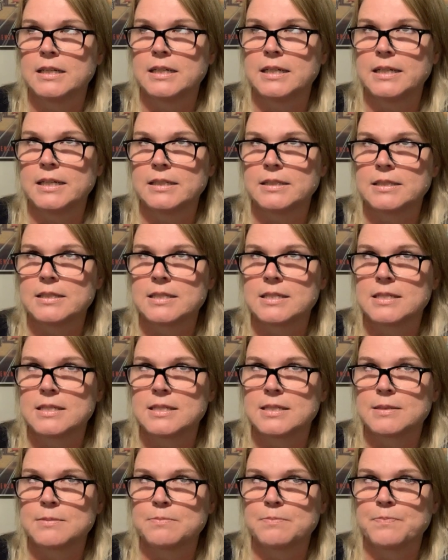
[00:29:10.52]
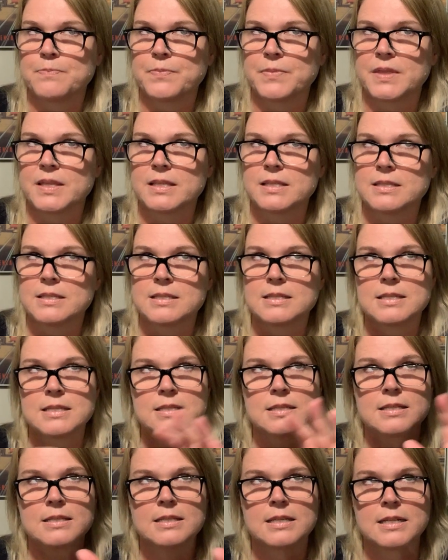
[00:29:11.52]
it's,
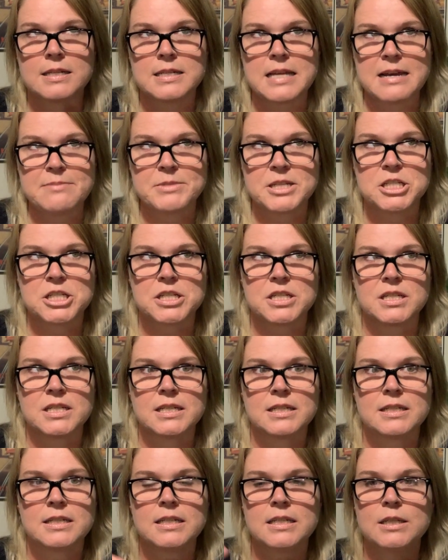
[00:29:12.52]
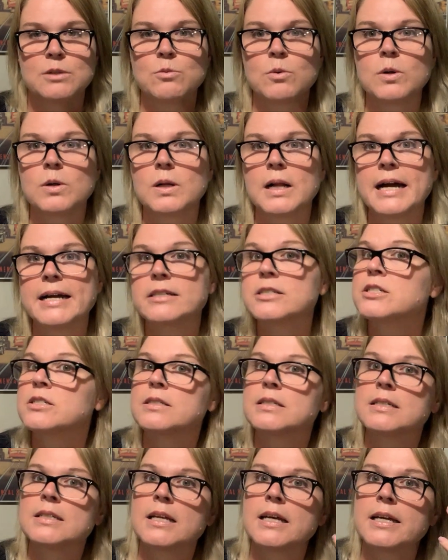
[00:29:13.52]
since it's an adaptogen, it will
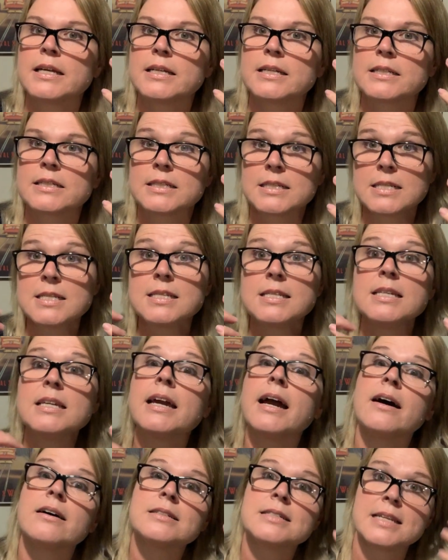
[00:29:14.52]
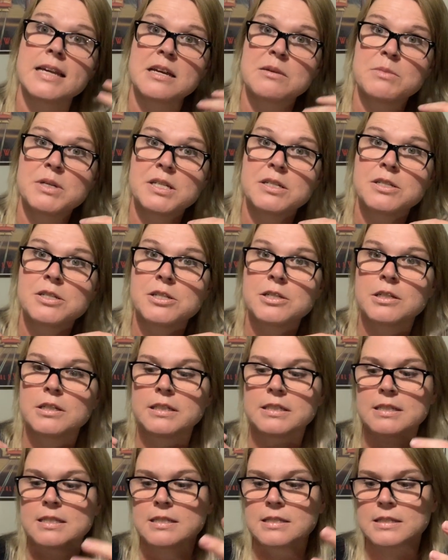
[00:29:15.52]
actually like seek out damage.
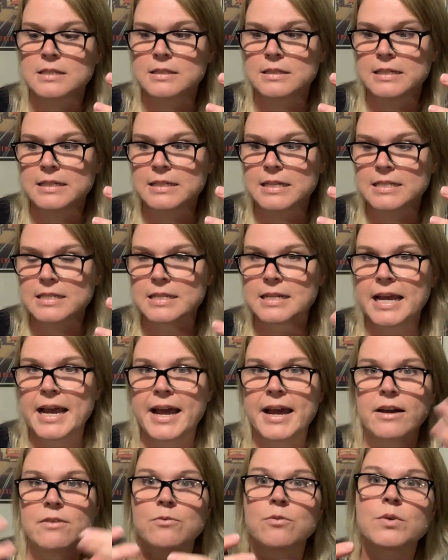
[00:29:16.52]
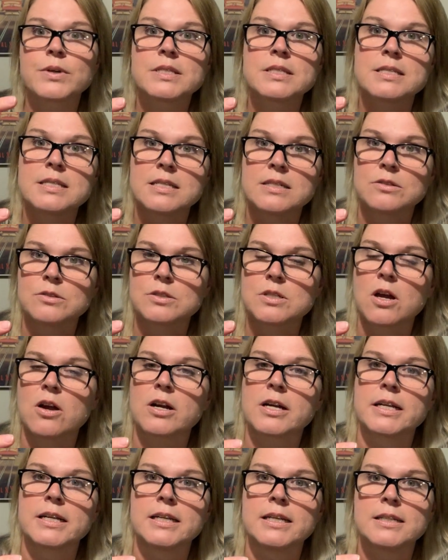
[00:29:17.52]
It's, it doesn't have one single
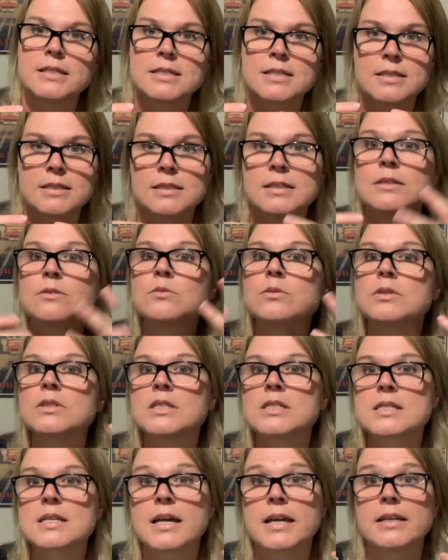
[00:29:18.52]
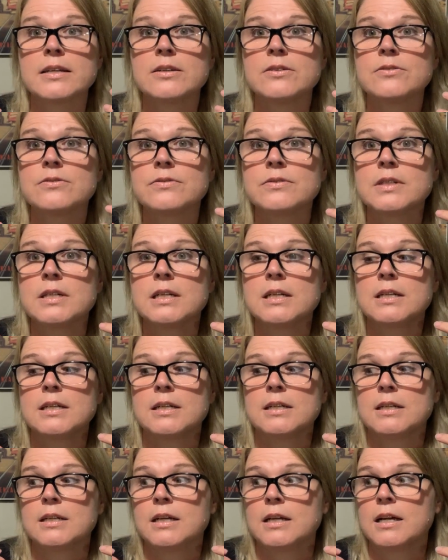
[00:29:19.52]
target. It will just kind of
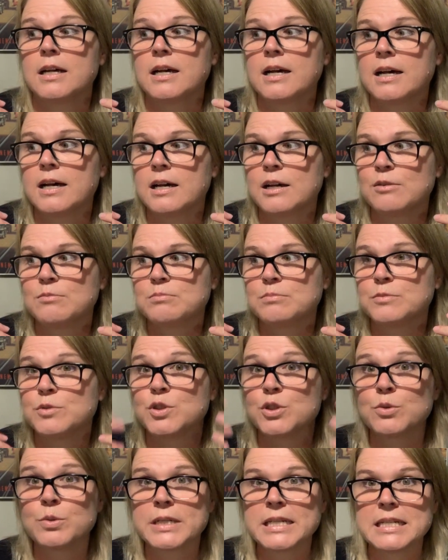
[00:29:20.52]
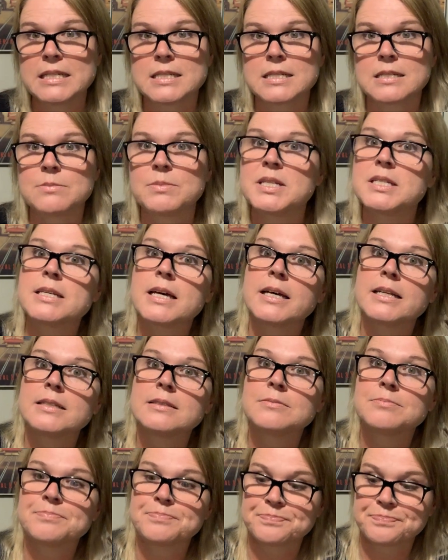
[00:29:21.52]
um, do what needs to be
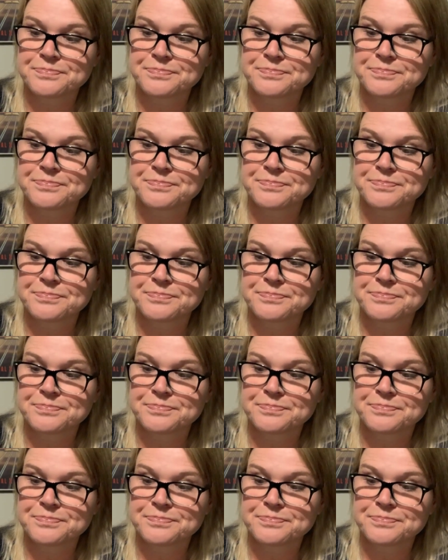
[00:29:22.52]
done.